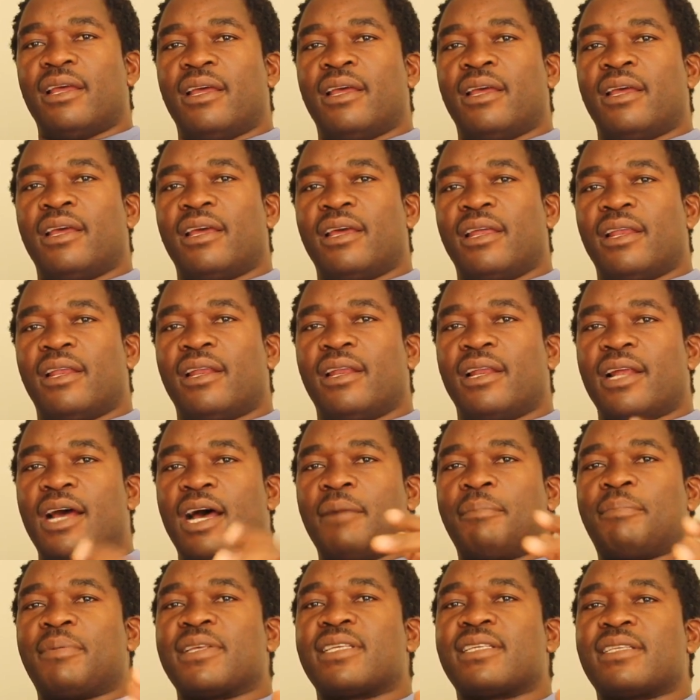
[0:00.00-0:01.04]
a, an
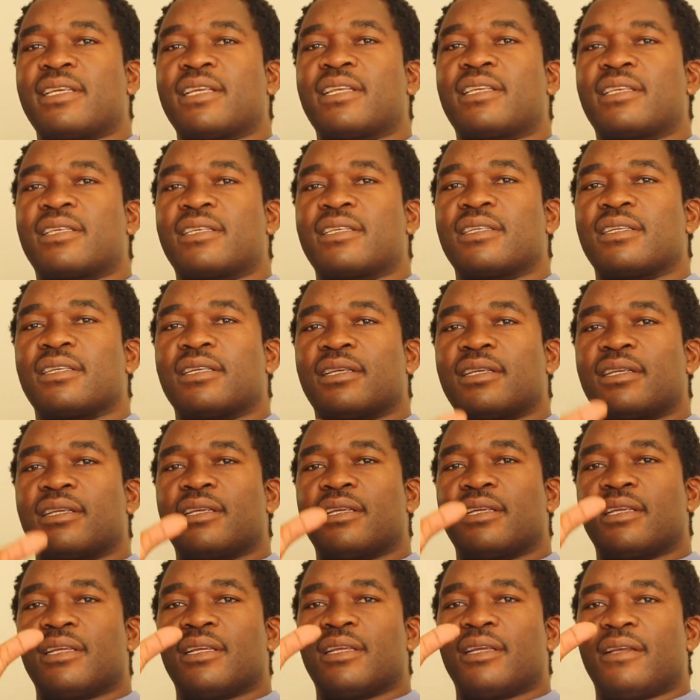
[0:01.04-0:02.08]
upper six,
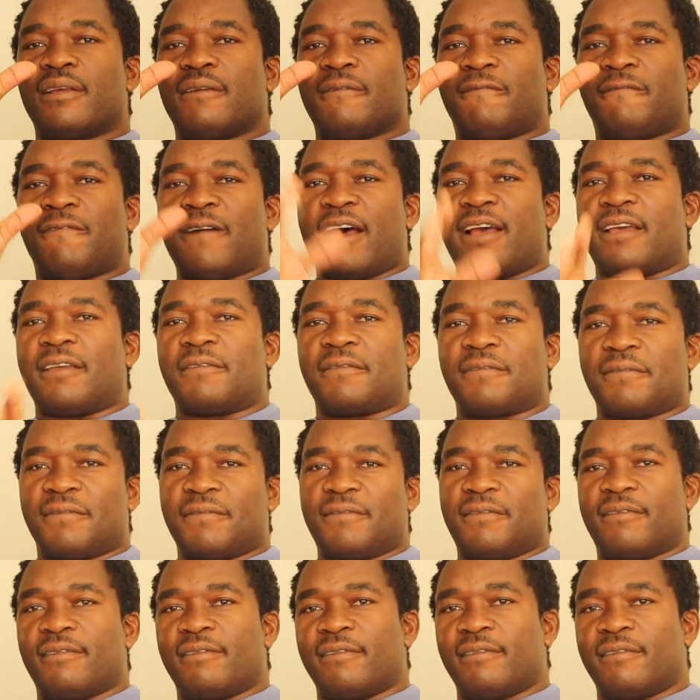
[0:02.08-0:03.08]
five,